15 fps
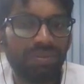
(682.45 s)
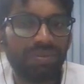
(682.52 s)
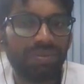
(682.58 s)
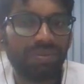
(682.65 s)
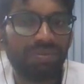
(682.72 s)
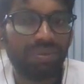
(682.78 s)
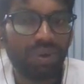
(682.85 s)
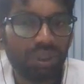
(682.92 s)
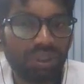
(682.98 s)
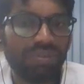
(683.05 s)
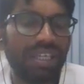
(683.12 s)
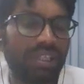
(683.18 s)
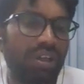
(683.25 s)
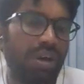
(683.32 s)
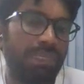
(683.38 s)
fourth
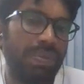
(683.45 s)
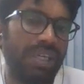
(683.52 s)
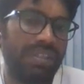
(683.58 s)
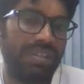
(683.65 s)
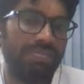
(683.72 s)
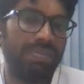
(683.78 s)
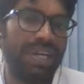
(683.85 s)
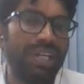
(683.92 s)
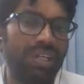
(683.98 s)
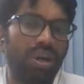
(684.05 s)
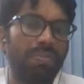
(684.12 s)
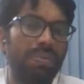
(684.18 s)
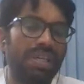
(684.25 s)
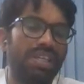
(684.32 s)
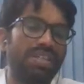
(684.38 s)
one topic. Main
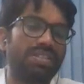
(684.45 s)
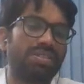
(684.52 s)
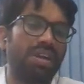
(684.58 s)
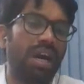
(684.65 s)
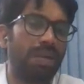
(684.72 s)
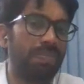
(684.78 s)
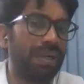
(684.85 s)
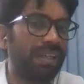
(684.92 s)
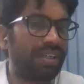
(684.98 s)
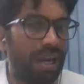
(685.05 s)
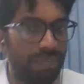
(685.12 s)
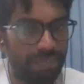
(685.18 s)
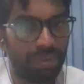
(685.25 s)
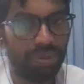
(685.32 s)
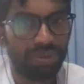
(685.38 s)
topic is carbon
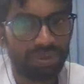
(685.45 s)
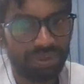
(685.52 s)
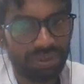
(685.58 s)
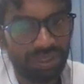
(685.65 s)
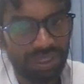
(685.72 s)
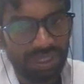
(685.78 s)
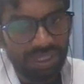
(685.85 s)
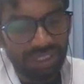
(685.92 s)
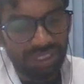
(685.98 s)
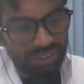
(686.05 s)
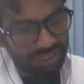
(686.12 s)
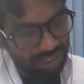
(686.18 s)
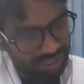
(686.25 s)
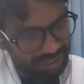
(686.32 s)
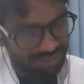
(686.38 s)
compounds.
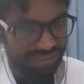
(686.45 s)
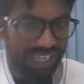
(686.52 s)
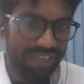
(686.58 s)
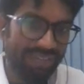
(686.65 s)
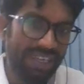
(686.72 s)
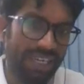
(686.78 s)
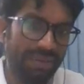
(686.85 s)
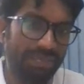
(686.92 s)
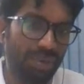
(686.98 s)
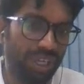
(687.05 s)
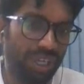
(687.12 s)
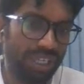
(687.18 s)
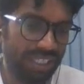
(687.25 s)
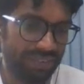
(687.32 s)
This is very important.